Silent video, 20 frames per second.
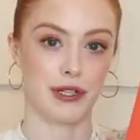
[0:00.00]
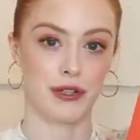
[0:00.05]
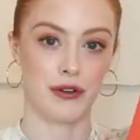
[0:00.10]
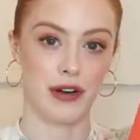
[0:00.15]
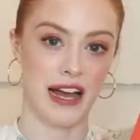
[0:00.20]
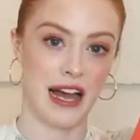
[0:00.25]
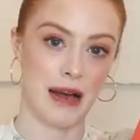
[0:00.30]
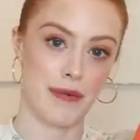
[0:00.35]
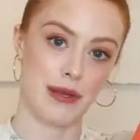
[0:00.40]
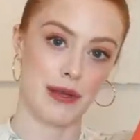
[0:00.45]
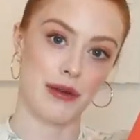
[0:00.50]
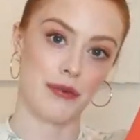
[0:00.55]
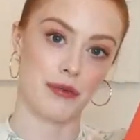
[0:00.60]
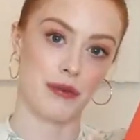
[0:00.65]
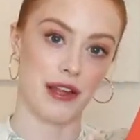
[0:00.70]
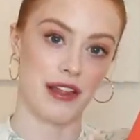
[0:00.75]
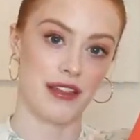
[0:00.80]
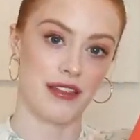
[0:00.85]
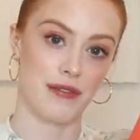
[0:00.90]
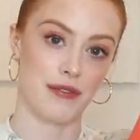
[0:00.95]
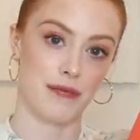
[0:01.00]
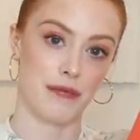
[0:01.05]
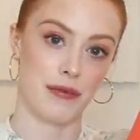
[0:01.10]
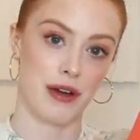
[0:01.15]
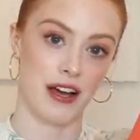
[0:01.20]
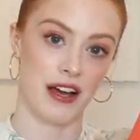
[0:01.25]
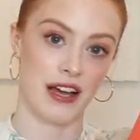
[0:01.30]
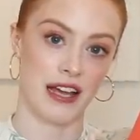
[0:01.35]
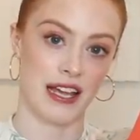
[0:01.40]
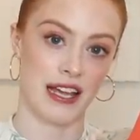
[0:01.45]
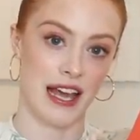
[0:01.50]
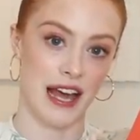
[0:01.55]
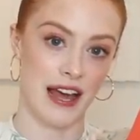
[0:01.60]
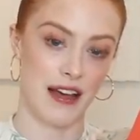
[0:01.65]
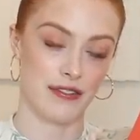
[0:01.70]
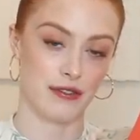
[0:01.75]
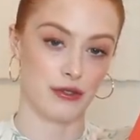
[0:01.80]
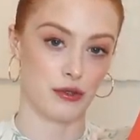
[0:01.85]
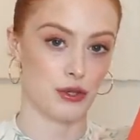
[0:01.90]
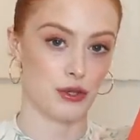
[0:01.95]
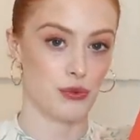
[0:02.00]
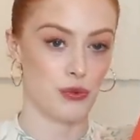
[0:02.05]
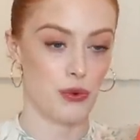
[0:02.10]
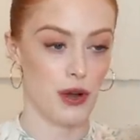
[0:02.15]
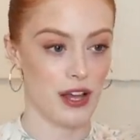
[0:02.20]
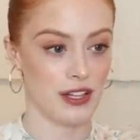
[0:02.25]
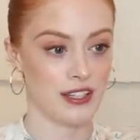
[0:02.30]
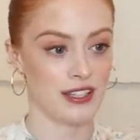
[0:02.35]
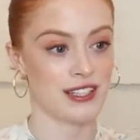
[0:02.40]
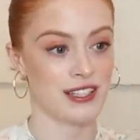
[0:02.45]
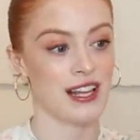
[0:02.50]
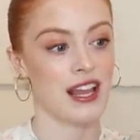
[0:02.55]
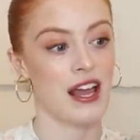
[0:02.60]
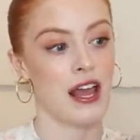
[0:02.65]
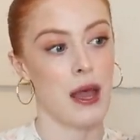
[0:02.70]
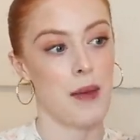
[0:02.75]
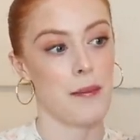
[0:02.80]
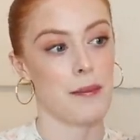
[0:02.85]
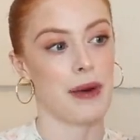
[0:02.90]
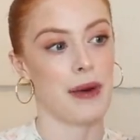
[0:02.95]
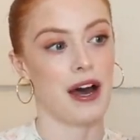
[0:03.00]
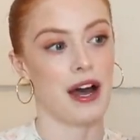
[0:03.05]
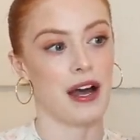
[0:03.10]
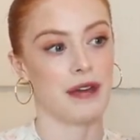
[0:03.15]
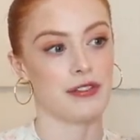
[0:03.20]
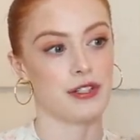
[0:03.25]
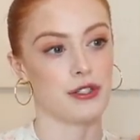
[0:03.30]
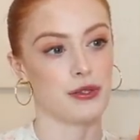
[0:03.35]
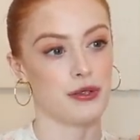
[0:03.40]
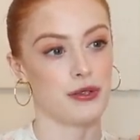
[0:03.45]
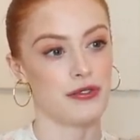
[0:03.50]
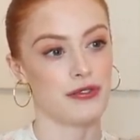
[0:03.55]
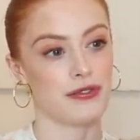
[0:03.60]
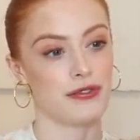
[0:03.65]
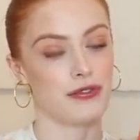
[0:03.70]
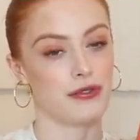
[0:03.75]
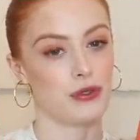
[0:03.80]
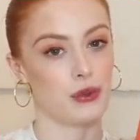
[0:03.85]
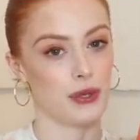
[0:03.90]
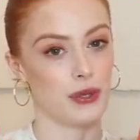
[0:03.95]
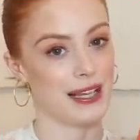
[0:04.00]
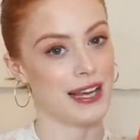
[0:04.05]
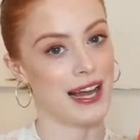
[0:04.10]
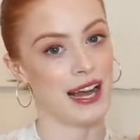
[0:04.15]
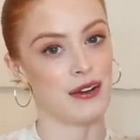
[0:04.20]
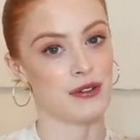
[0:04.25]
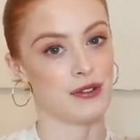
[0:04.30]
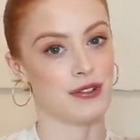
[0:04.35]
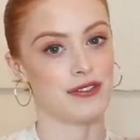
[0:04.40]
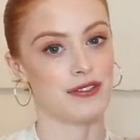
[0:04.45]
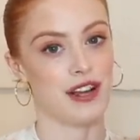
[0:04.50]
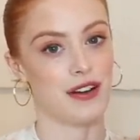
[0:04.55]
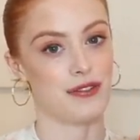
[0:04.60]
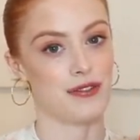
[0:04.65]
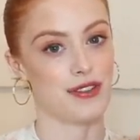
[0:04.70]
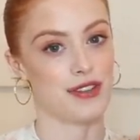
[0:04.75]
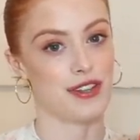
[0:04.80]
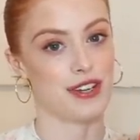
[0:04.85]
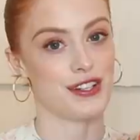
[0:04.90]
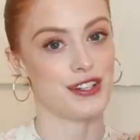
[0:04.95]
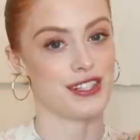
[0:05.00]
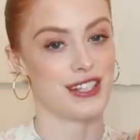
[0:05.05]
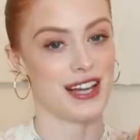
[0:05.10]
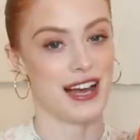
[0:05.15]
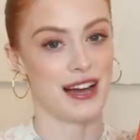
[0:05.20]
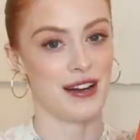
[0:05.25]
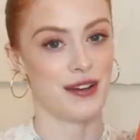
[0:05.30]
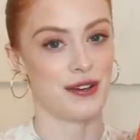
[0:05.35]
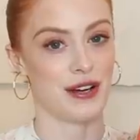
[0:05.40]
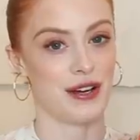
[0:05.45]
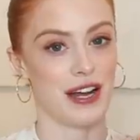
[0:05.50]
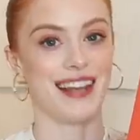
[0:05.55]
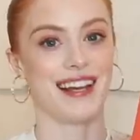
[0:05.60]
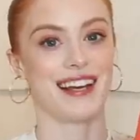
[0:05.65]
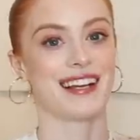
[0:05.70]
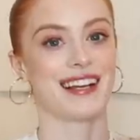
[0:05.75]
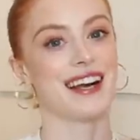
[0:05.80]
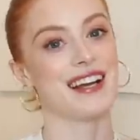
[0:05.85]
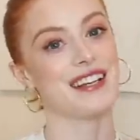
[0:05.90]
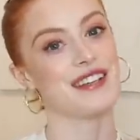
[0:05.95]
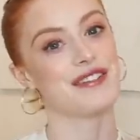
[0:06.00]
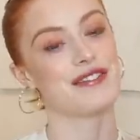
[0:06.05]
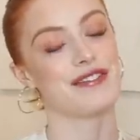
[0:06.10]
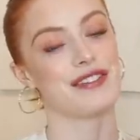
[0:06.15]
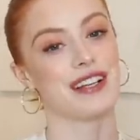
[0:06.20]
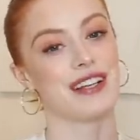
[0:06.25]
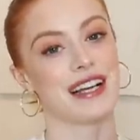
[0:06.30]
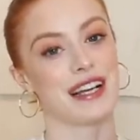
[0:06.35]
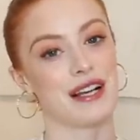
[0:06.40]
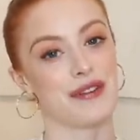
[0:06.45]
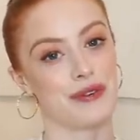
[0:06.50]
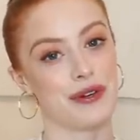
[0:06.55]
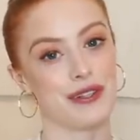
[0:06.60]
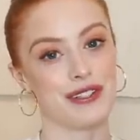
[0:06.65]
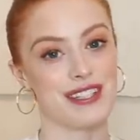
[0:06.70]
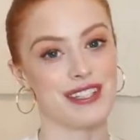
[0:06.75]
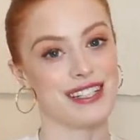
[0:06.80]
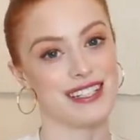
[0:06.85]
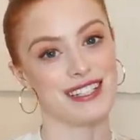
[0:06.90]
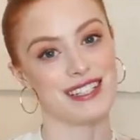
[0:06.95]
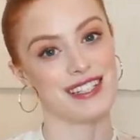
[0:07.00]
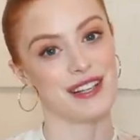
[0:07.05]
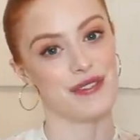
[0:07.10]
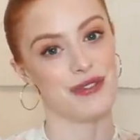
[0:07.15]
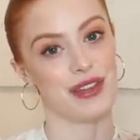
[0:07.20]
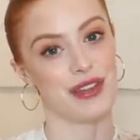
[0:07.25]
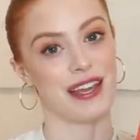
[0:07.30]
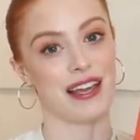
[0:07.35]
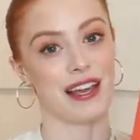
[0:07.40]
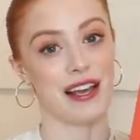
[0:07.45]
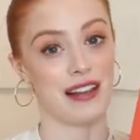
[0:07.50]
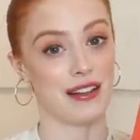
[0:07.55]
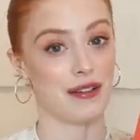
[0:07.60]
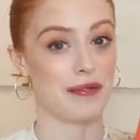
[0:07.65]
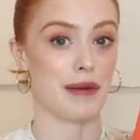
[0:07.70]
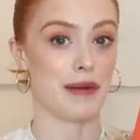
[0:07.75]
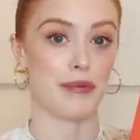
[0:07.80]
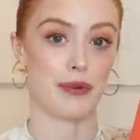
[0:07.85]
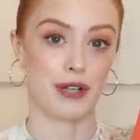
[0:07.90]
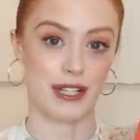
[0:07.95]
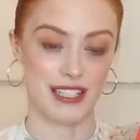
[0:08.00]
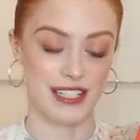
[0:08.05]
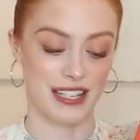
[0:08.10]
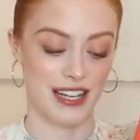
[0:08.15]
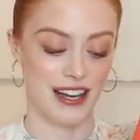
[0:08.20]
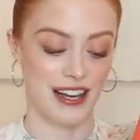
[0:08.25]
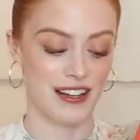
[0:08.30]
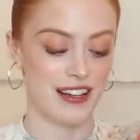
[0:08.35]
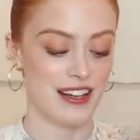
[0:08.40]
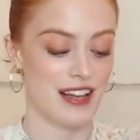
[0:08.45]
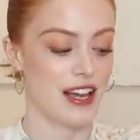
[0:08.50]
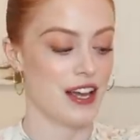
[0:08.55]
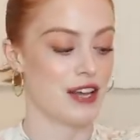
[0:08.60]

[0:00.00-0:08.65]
I've been quite happy with my Air Force Ones, but I'm sort of falling out of love with those now. And I kind of feel like I wanted something a little bit prettier.